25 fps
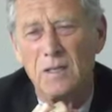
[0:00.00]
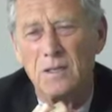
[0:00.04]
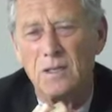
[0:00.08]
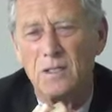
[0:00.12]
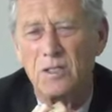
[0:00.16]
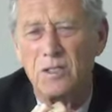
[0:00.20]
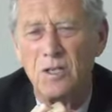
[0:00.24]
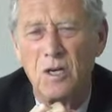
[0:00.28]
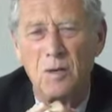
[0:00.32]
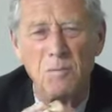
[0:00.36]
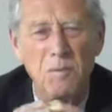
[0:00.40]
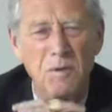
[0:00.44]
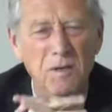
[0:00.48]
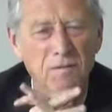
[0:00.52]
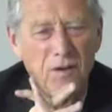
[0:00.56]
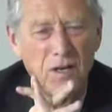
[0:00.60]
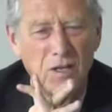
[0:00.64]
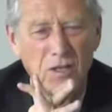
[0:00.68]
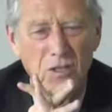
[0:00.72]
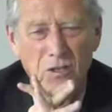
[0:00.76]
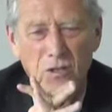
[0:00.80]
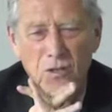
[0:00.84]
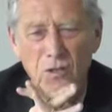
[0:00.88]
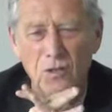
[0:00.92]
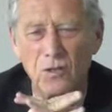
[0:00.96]
Some
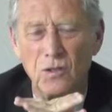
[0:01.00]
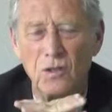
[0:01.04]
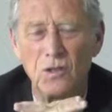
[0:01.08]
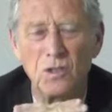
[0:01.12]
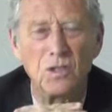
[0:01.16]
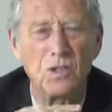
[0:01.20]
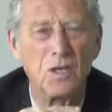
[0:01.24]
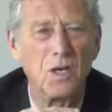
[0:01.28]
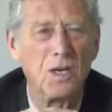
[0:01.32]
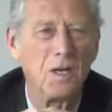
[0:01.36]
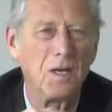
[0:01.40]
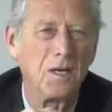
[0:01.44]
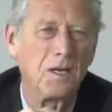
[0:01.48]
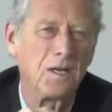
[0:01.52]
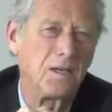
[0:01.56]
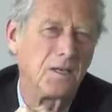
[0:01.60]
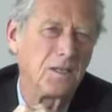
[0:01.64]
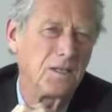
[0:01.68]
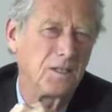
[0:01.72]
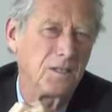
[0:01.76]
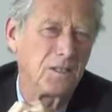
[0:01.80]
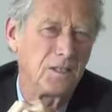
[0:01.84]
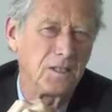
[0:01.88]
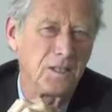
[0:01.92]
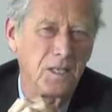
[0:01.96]
investors
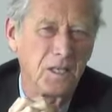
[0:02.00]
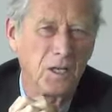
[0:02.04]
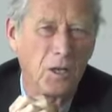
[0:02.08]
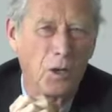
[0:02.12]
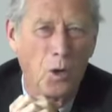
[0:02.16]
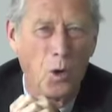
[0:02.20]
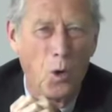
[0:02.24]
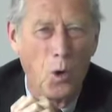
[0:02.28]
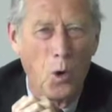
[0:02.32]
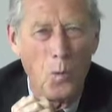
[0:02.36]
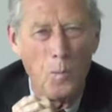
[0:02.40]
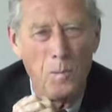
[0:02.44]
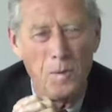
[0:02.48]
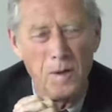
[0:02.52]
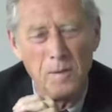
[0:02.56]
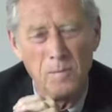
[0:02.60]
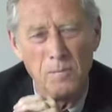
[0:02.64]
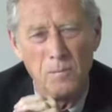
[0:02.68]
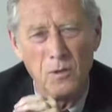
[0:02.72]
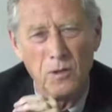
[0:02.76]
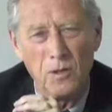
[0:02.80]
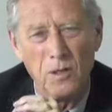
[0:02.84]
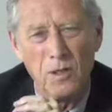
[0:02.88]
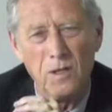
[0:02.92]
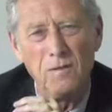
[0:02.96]
still hope
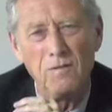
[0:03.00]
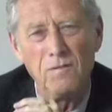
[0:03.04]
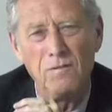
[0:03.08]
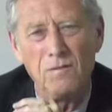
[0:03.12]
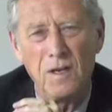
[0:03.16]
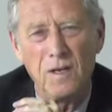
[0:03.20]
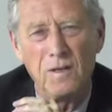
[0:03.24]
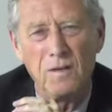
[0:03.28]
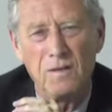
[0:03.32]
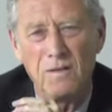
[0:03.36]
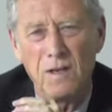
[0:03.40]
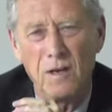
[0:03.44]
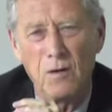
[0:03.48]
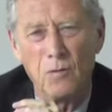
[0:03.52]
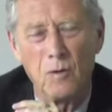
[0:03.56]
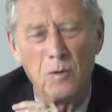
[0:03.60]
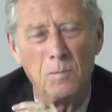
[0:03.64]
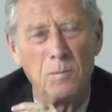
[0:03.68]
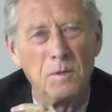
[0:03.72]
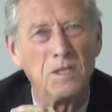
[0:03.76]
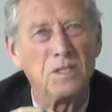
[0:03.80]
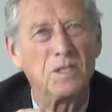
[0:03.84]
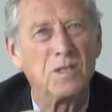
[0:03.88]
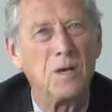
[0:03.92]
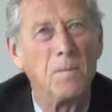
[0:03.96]
and believe that there
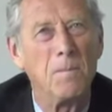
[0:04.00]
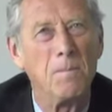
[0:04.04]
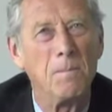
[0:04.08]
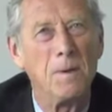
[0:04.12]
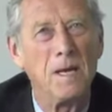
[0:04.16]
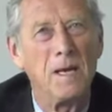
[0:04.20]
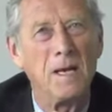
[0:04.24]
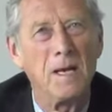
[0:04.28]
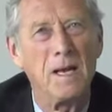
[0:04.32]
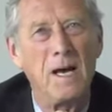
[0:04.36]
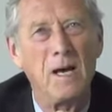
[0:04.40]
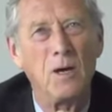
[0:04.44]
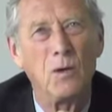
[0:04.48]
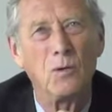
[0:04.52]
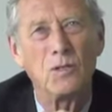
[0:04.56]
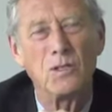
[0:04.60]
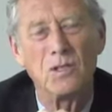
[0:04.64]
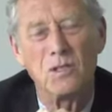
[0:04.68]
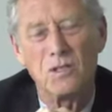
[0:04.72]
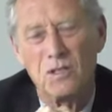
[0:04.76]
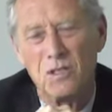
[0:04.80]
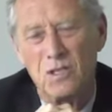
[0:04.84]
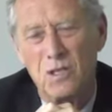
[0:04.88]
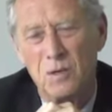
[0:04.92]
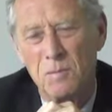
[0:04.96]
will be some
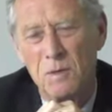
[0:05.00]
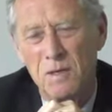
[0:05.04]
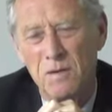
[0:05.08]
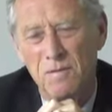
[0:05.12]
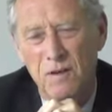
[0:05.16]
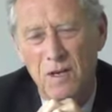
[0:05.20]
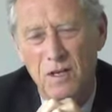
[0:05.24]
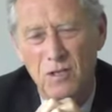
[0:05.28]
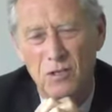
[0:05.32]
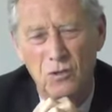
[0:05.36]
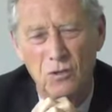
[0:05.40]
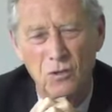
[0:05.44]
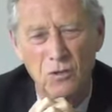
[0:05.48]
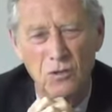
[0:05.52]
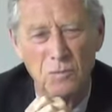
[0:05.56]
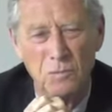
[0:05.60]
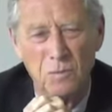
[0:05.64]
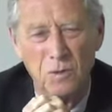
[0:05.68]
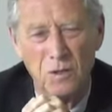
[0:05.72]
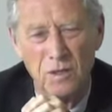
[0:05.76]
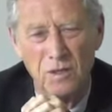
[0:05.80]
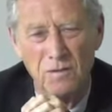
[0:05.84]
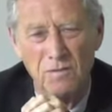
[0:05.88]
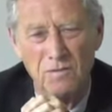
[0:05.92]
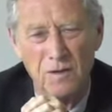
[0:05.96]
bailout. Some investors
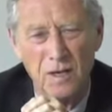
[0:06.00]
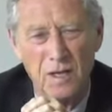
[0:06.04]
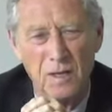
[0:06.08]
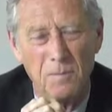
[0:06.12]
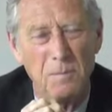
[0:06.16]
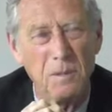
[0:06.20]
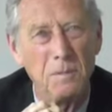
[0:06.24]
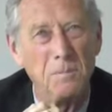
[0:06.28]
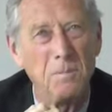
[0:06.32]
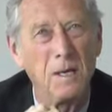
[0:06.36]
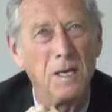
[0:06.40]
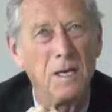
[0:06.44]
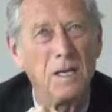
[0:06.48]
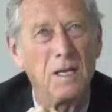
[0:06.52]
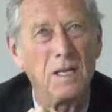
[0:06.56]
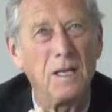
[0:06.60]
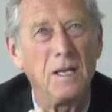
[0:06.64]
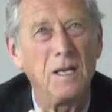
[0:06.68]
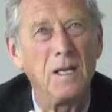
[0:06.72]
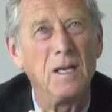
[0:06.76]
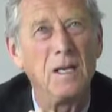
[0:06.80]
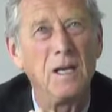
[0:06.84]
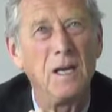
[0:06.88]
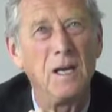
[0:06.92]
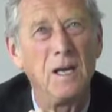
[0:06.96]
believe there'll be
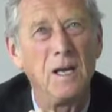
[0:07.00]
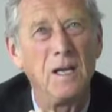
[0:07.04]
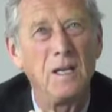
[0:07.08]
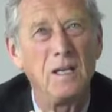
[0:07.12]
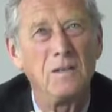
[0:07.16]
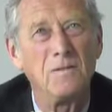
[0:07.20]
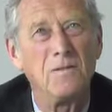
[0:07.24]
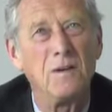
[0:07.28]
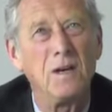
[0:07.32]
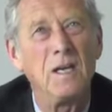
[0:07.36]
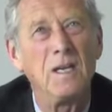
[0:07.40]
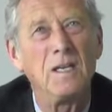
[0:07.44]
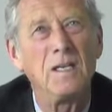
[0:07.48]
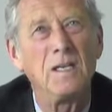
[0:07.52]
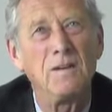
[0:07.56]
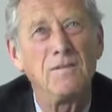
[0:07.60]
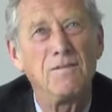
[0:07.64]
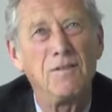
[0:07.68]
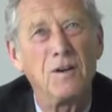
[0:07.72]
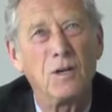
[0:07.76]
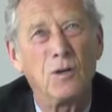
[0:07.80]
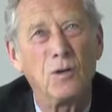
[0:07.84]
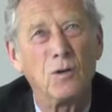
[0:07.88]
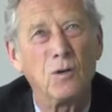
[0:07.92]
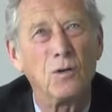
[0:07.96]
bail-in. It's very
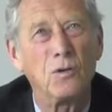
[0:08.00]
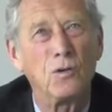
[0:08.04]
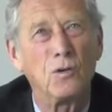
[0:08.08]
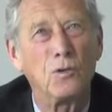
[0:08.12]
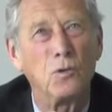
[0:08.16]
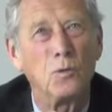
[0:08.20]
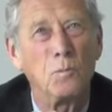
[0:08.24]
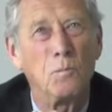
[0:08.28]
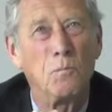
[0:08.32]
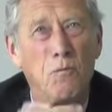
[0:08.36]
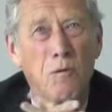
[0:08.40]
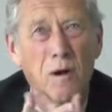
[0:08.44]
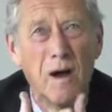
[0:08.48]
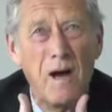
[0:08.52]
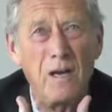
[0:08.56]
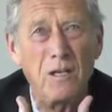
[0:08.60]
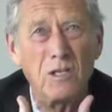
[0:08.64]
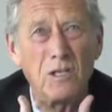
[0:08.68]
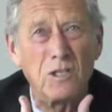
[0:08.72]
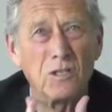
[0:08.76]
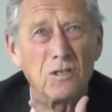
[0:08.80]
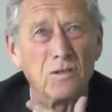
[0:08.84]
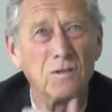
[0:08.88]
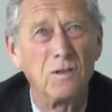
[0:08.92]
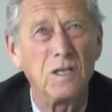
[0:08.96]
difficult to
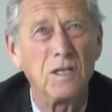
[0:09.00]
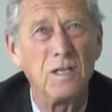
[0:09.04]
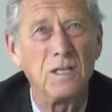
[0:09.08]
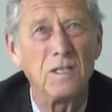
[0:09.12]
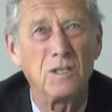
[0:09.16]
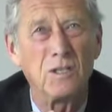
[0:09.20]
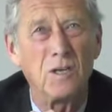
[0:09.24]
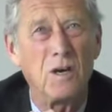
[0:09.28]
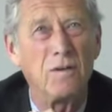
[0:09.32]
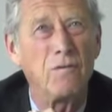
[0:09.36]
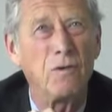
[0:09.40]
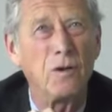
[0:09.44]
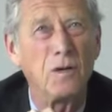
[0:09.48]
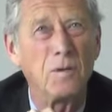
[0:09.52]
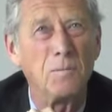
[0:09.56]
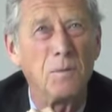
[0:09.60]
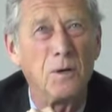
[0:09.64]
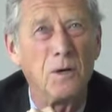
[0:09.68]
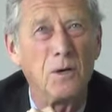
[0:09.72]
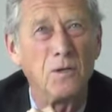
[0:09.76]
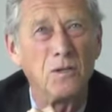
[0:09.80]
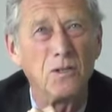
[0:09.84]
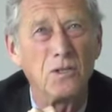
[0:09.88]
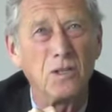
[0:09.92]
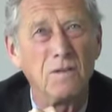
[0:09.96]
price the sovereign
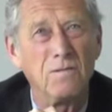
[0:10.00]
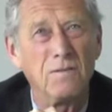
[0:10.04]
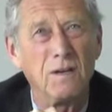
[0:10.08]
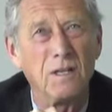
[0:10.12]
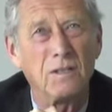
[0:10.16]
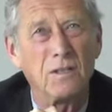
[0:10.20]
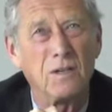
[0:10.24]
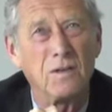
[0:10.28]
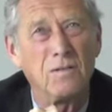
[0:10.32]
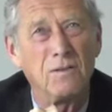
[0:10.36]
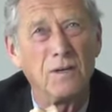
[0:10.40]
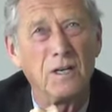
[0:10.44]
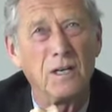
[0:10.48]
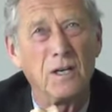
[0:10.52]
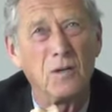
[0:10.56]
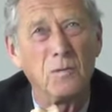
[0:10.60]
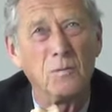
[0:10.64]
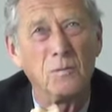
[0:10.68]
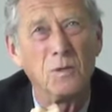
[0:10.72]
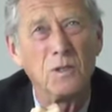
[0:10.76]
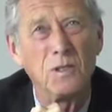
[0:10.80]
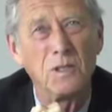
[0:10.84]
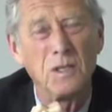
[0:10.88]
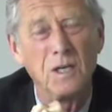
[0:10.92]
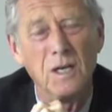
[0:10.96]
bonds in that
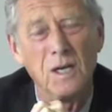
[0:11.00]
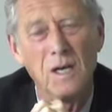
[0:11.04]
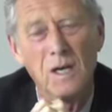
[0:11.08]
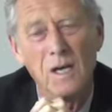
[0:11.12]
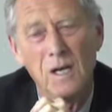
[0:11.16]
environment.